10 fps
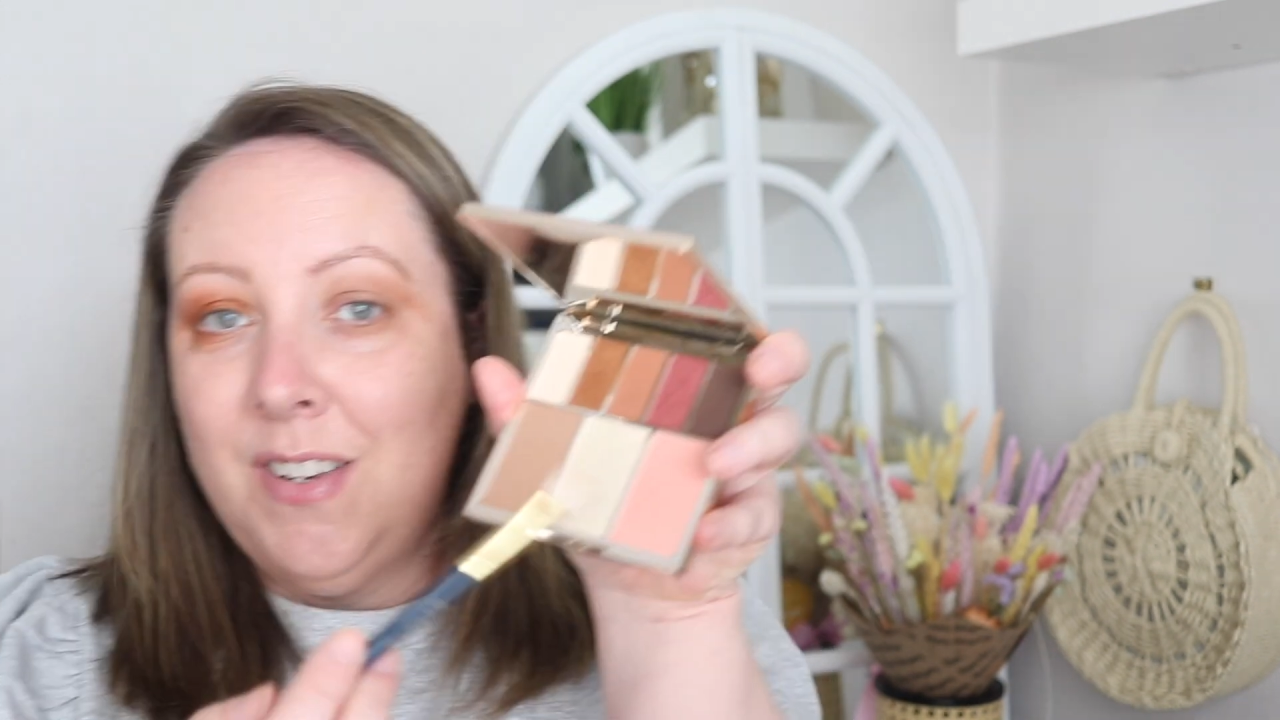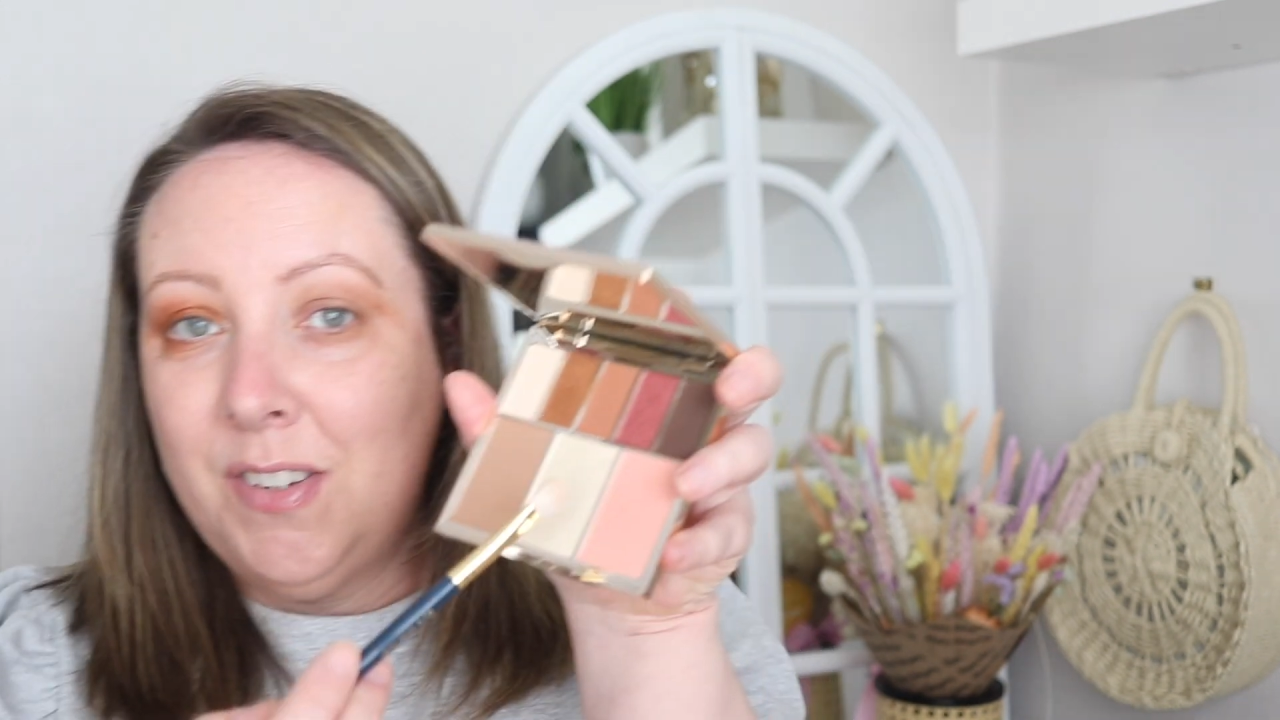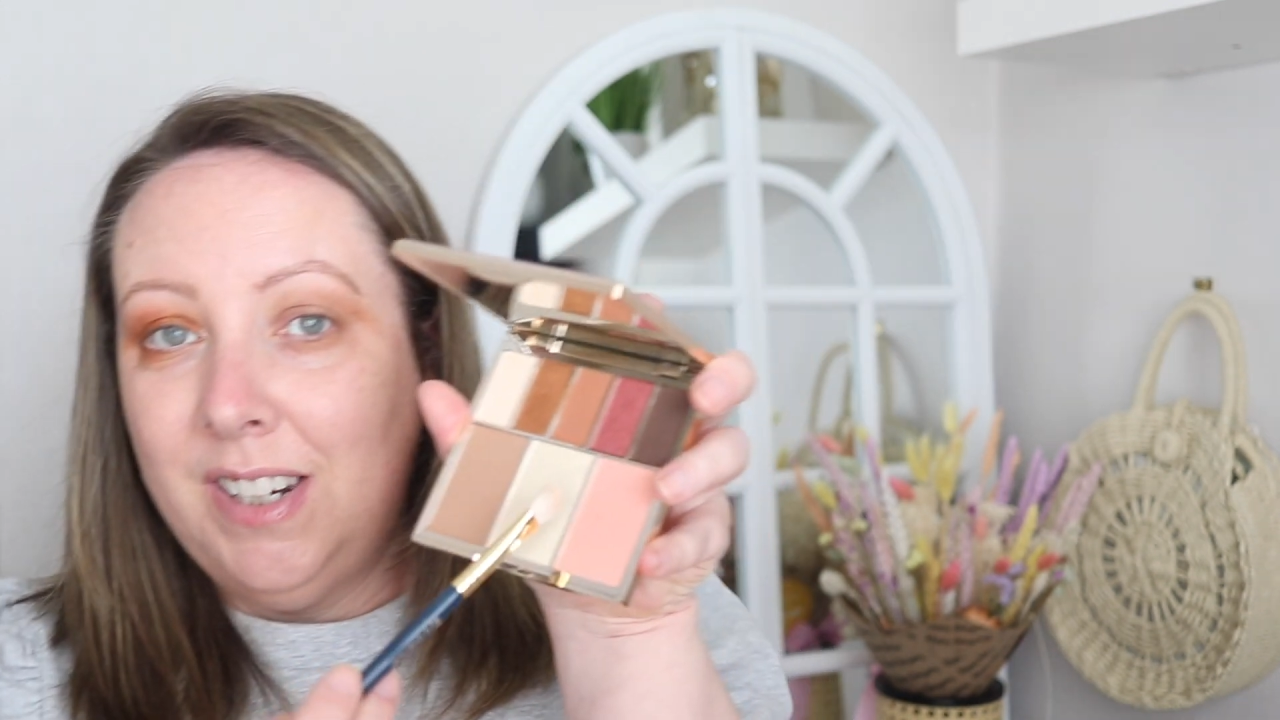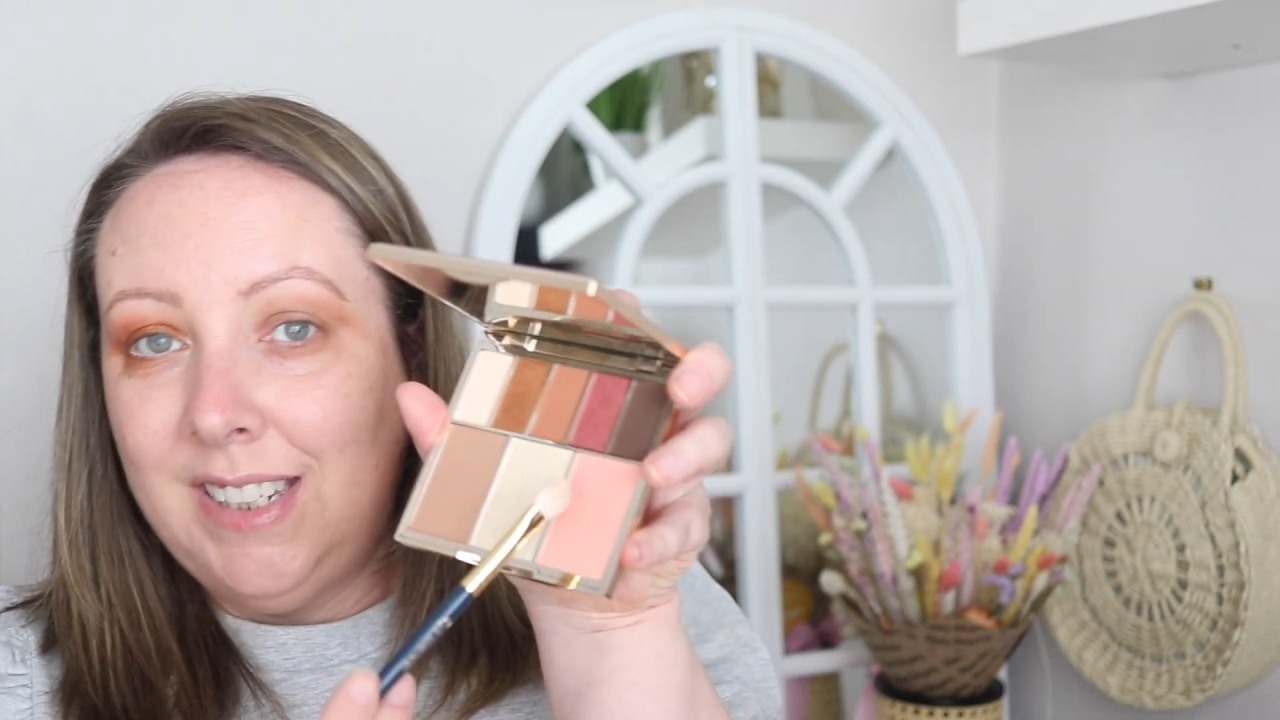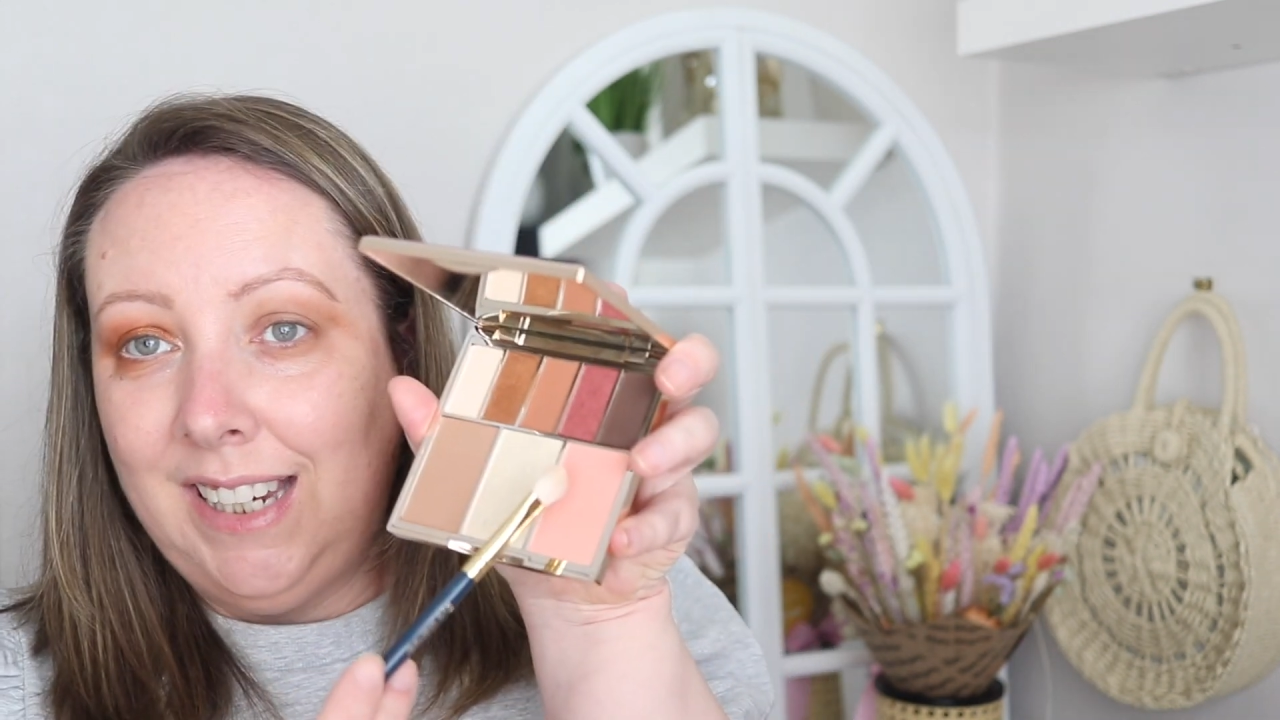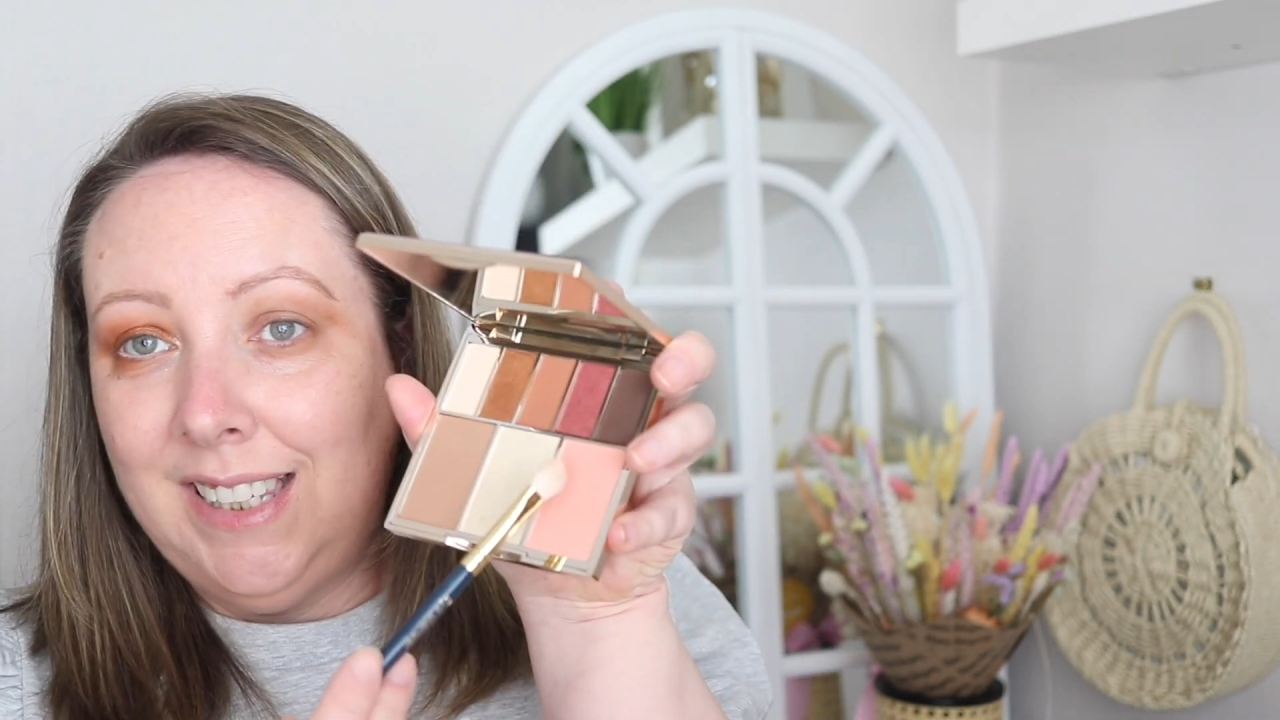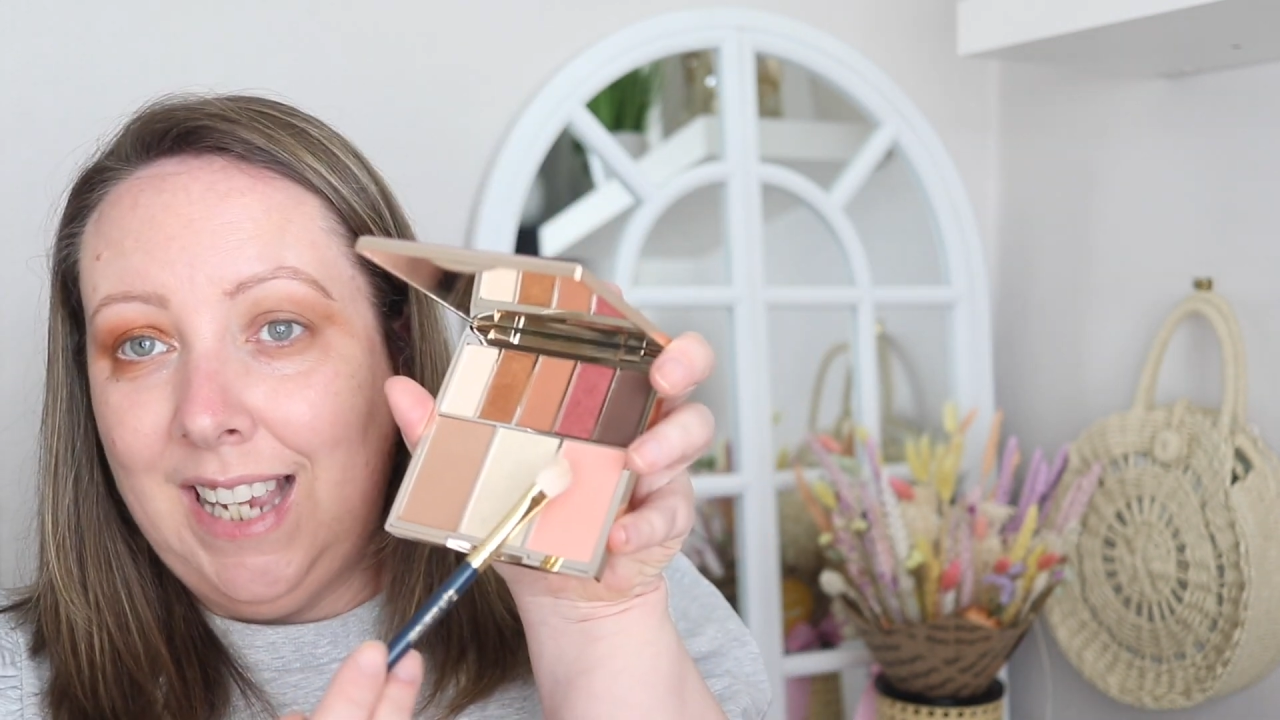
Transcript: So I'm going to take